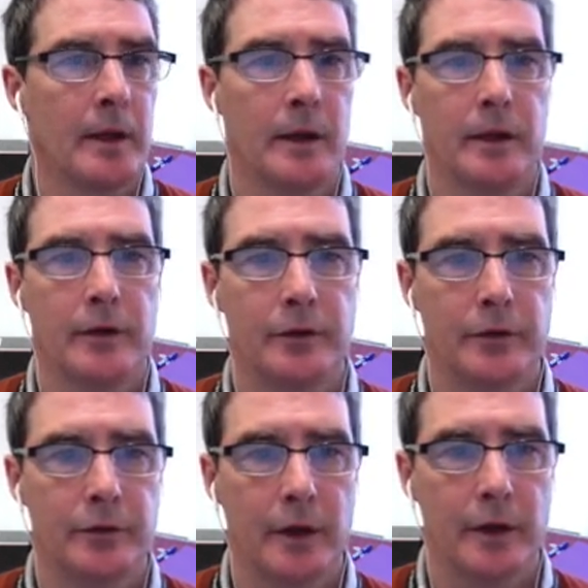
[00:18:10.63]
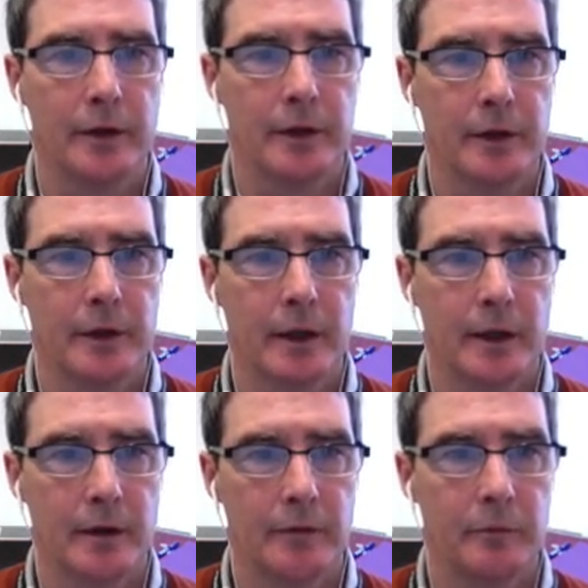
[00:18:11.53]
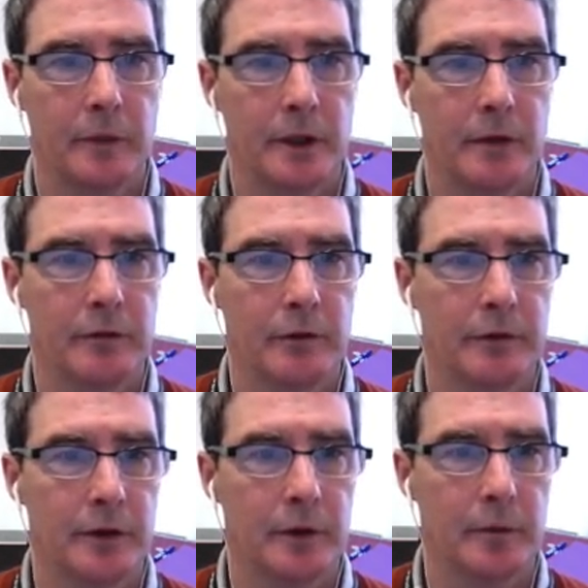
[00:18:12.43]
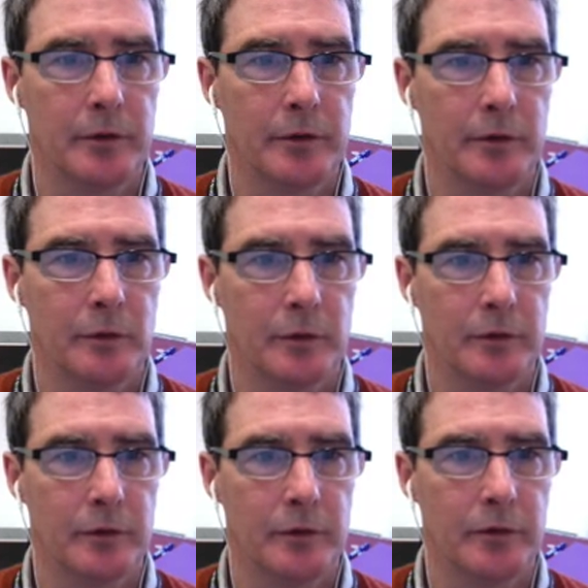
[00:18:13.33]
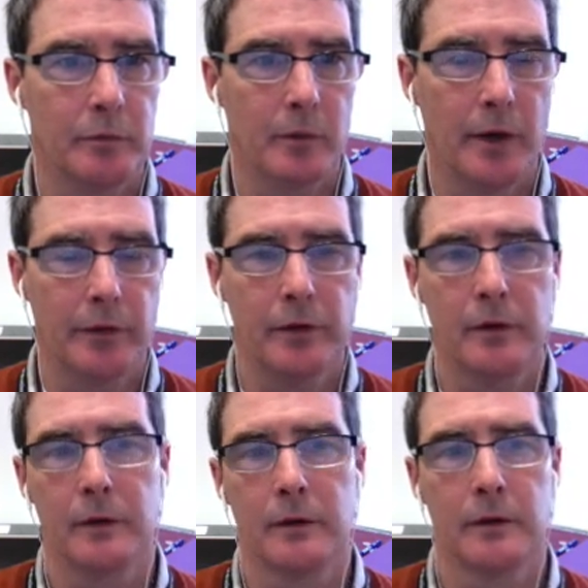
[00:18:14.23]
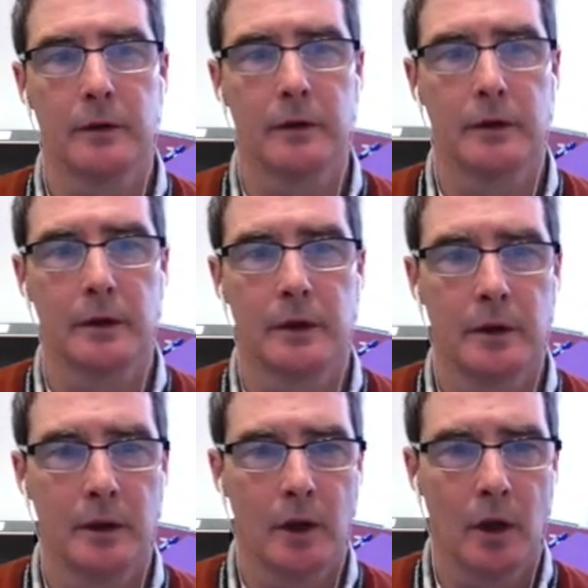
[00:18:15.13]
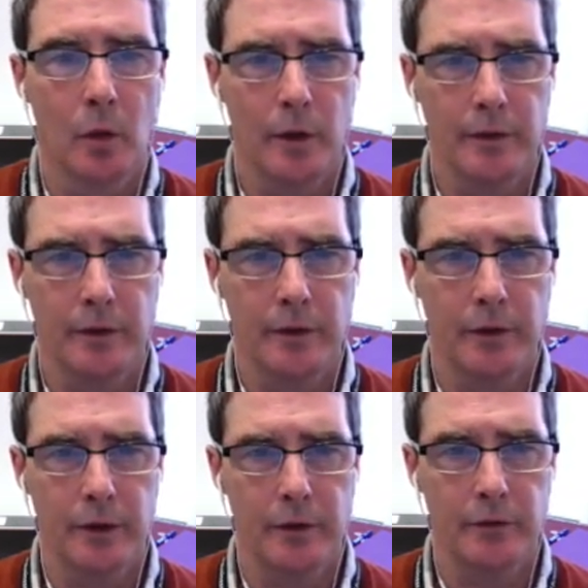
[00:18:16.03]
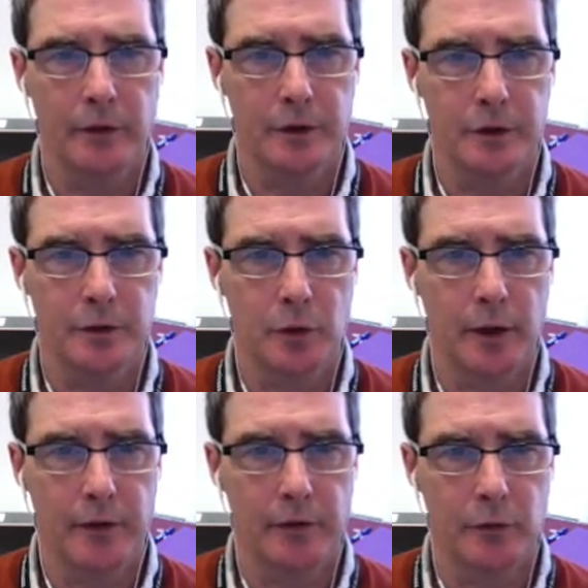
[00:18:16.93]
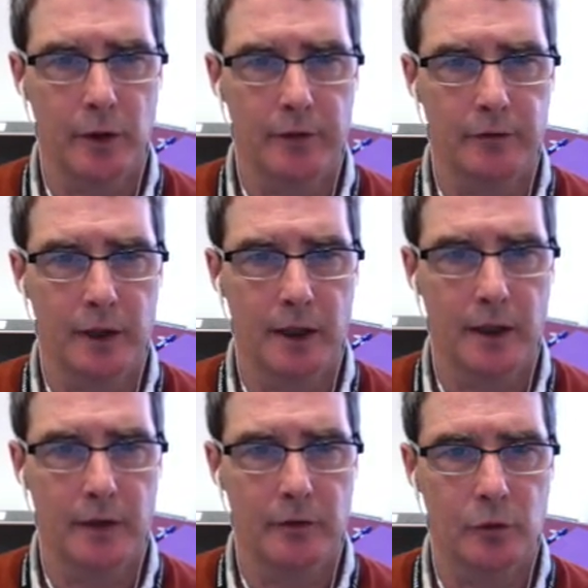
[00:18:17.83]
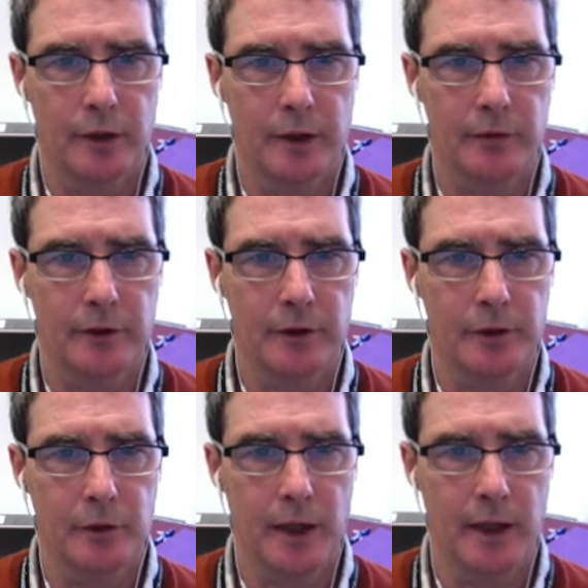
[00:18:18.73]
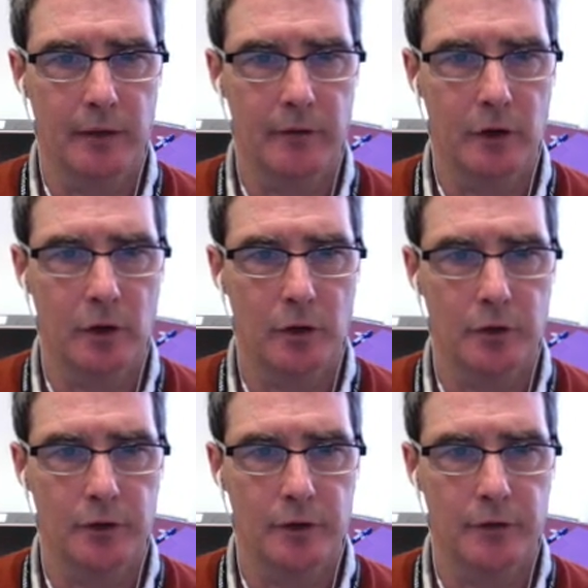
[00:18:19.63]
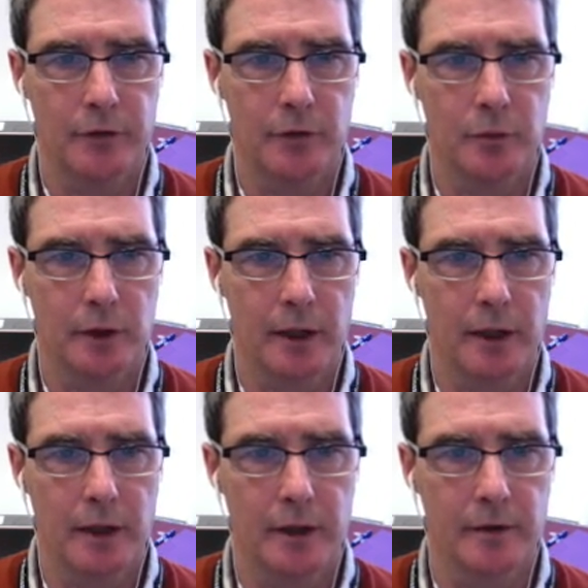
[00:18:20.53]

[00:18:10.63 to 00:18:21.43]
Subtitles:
is this idea of meaningful variables. We've used month. One of the things that should raise a red flag is whenever you have code that's duplicated,